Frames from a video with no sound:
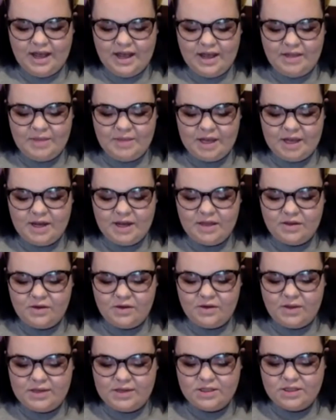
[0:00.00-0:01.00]

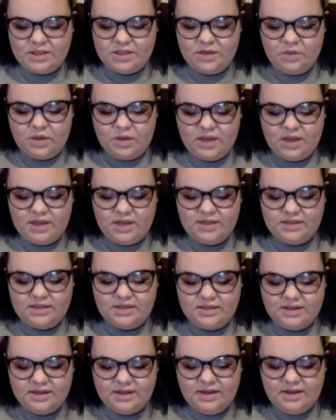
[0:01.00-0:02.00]
Another question
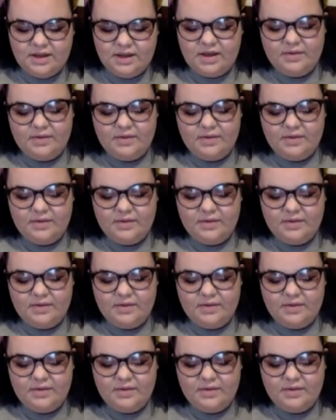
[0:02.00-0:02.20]
was,